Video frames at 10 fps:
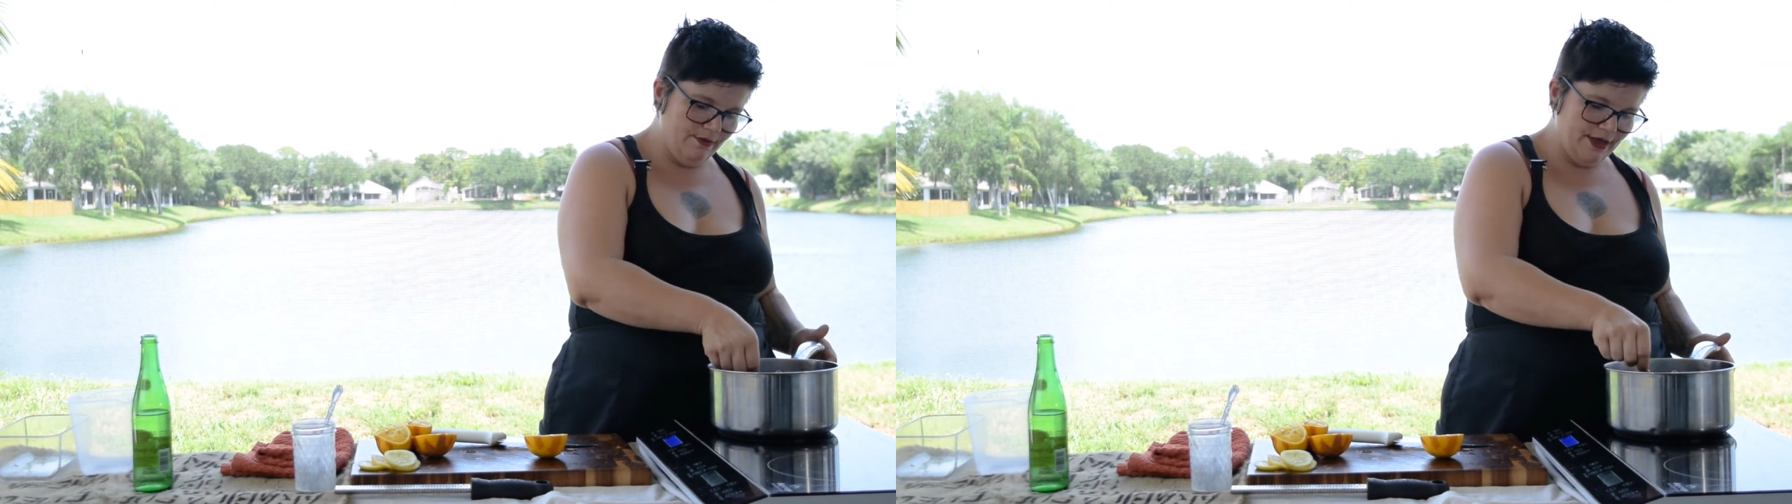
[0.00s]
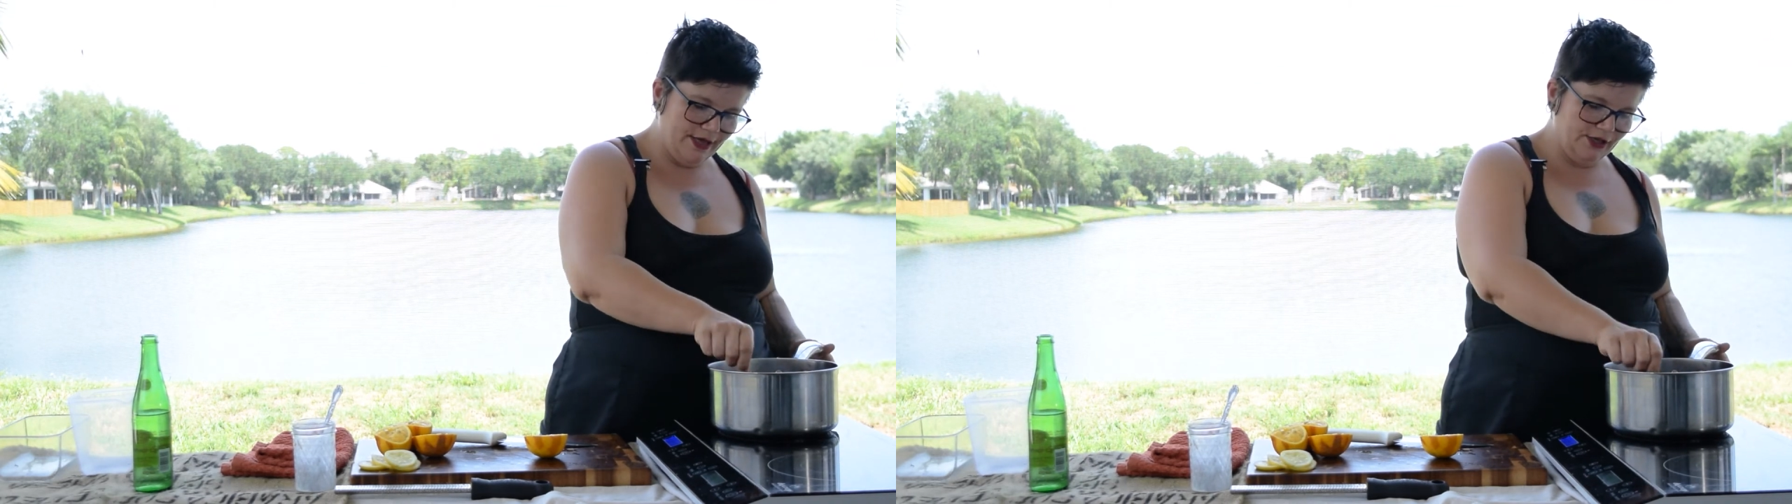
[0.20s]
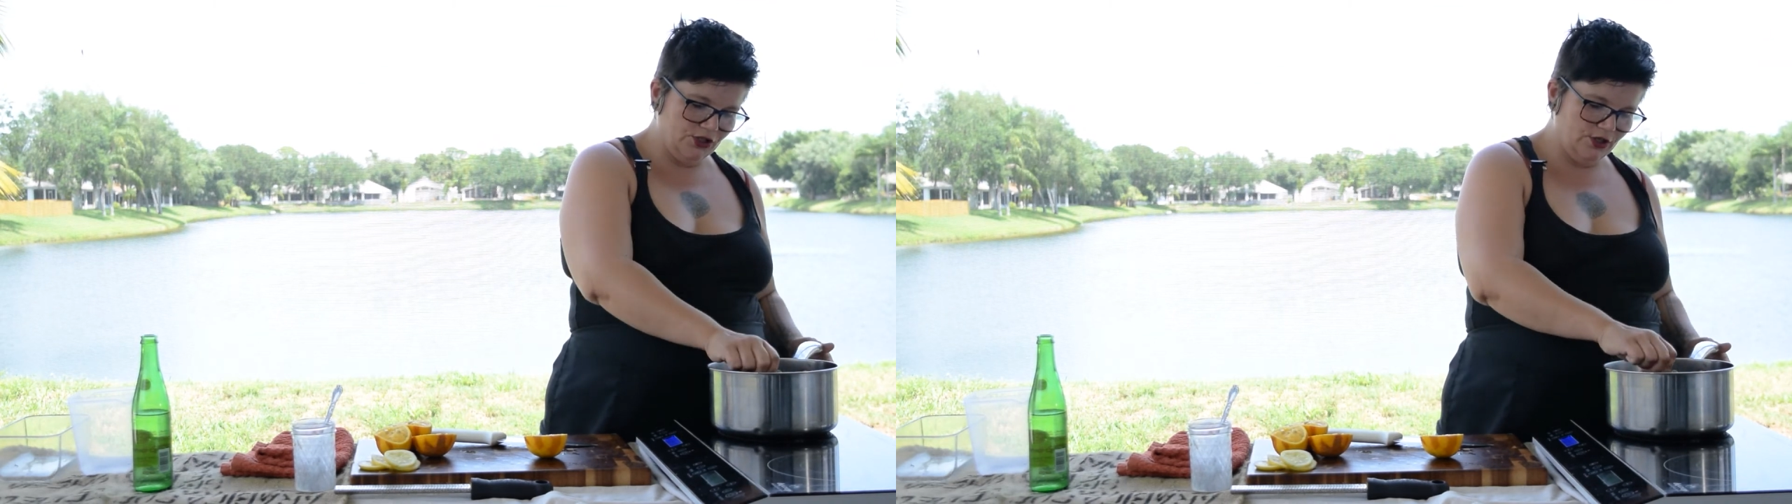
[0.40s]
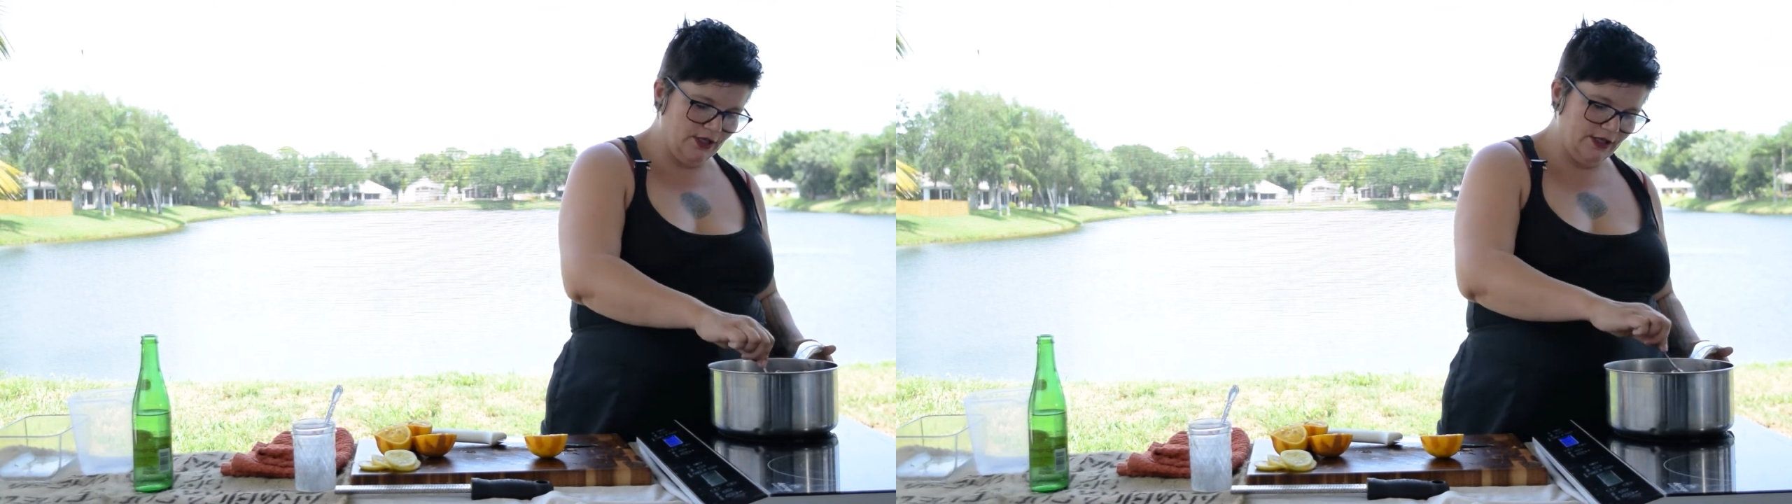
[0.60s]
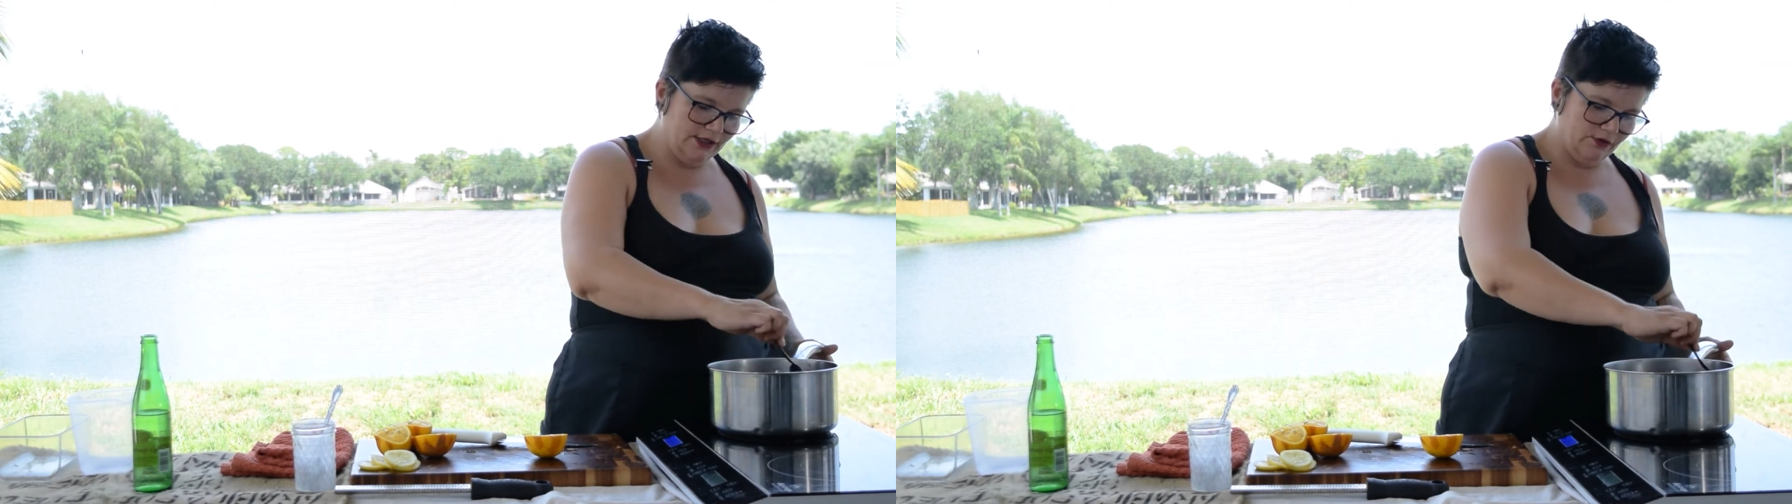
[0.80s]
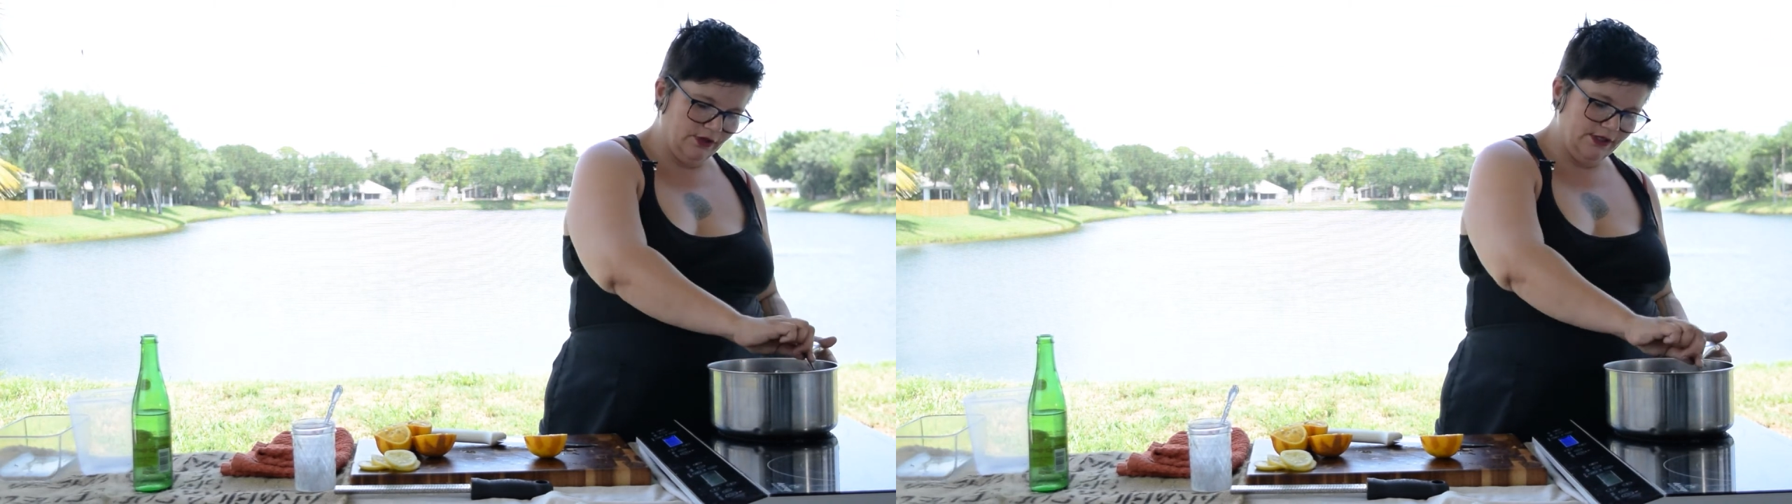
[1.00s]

making sure that this really